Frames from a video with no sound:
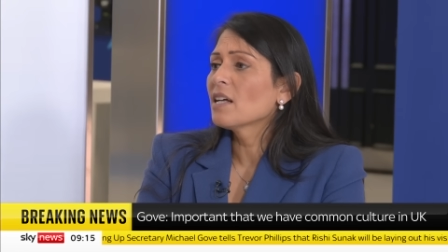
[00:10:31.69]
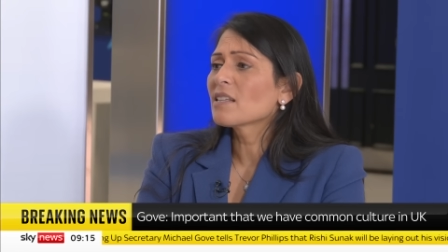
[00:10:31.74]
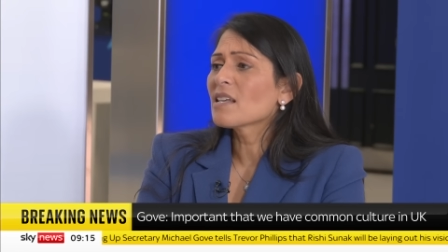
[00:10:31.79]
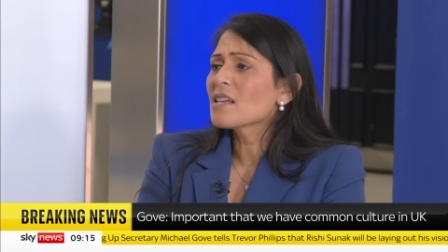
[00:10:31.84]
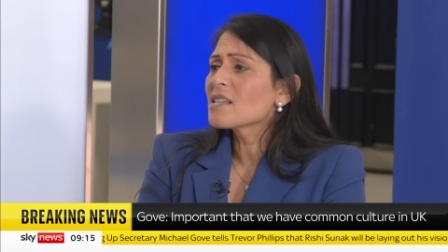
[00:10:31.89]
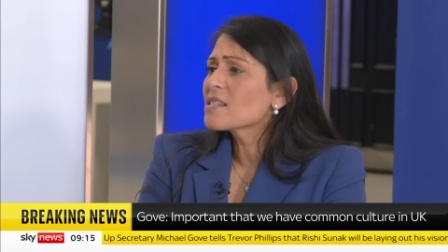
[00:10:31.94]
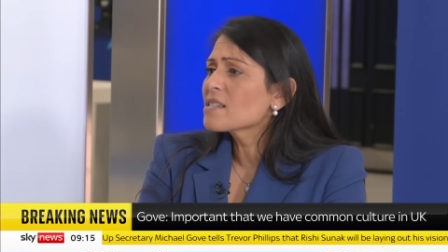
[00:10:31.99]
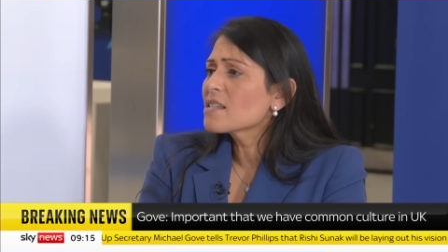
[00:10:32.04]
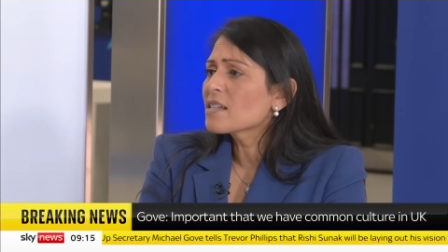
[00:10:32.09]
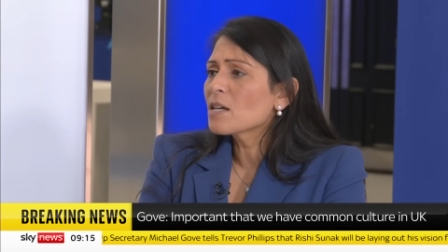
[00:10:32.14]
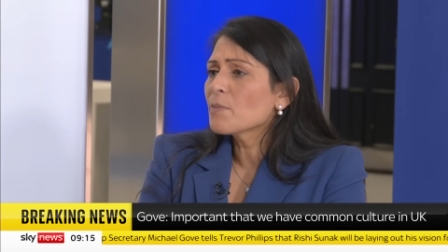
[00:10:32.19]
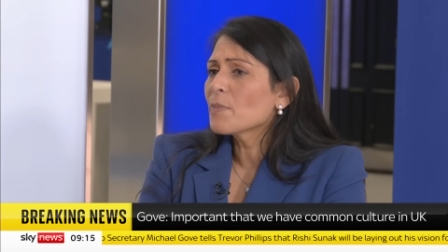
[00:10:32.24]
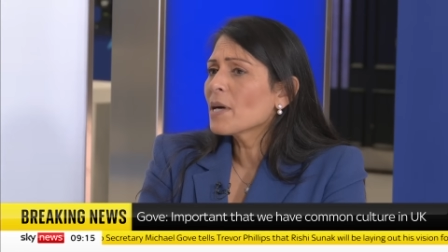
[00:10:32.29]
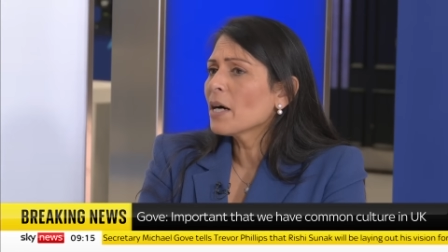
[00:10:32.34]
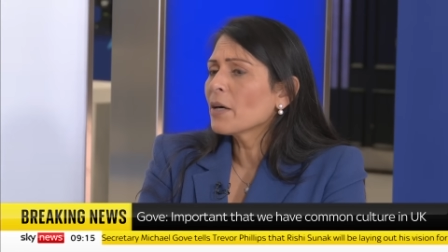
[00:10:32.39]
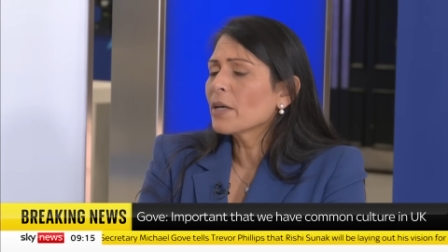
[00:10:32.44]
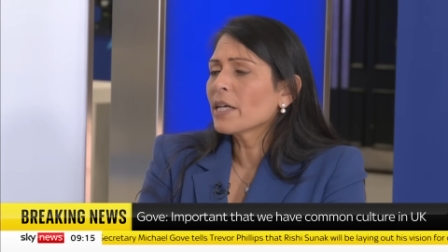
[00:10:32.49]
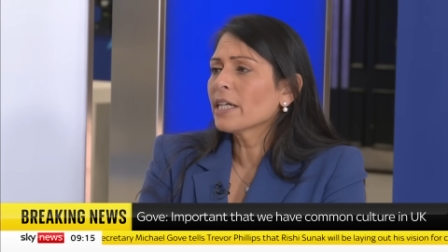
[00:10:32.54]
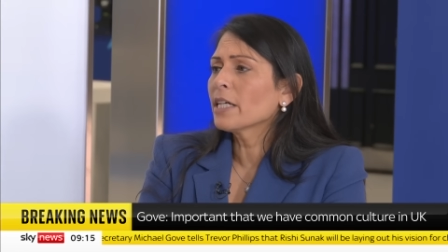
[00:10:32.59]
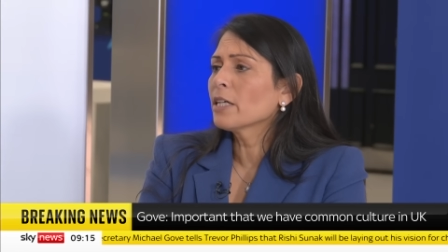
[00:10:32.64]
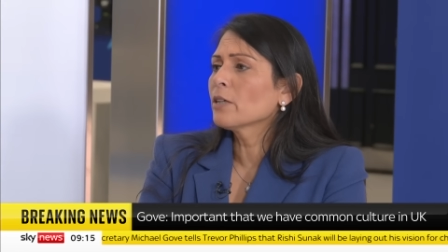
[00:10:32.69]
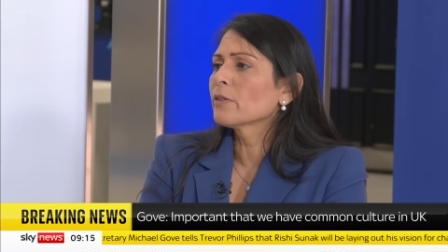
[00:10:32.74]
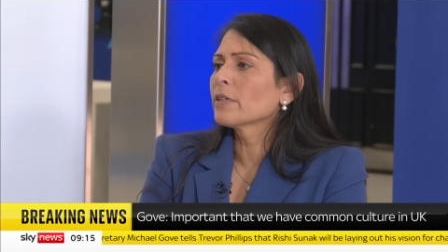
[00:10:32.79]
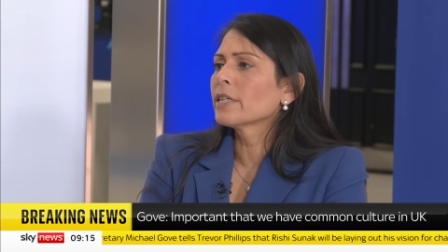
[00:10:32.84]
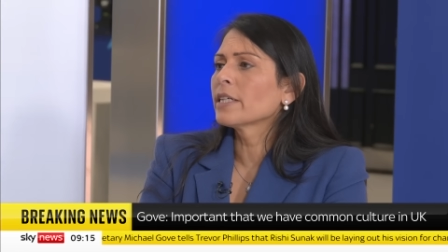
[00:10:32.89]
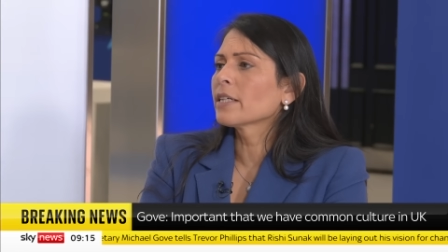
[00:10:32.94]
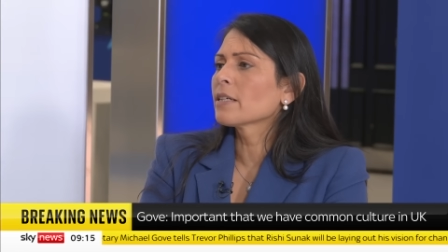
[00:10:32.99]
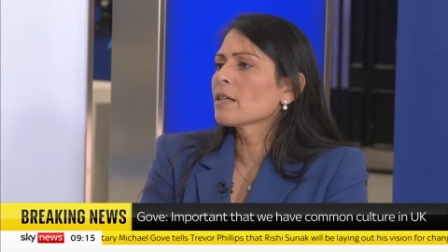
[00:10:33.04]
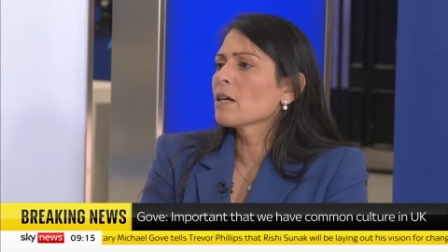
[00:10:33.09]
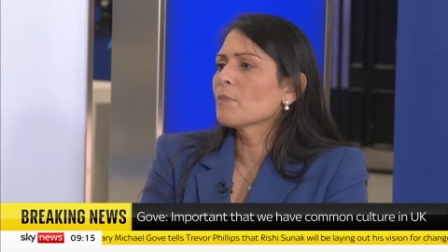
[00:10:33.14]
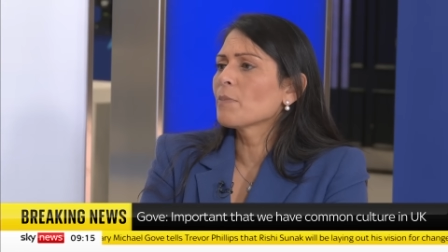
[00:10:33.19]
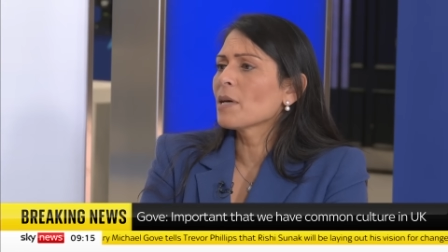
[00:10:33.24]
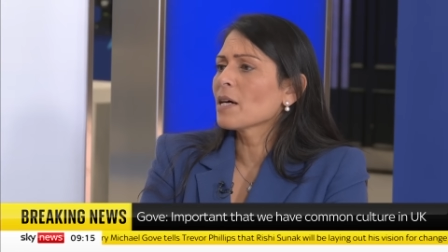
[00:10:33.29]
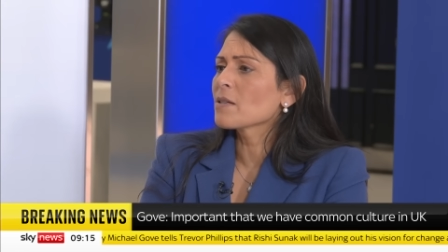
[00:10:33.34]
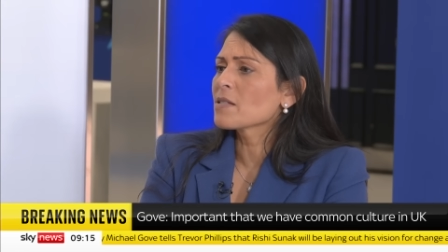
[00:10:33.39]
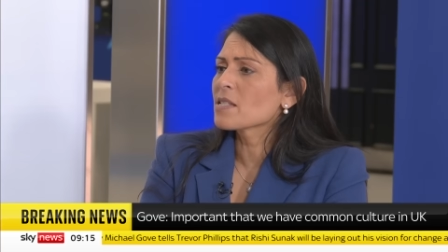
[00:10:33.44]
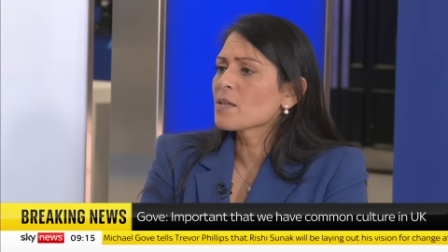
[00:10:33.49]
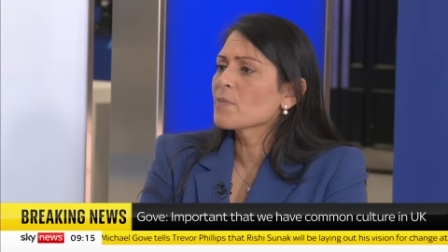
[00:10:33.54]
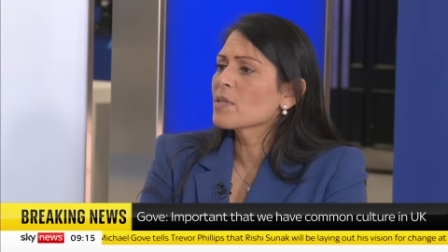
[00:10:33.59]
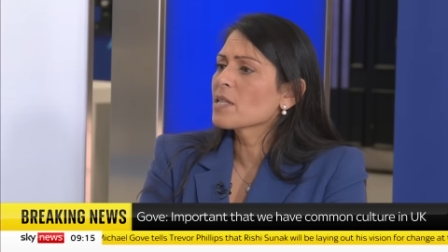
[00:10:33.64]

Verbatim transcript: they're sick about hearing about some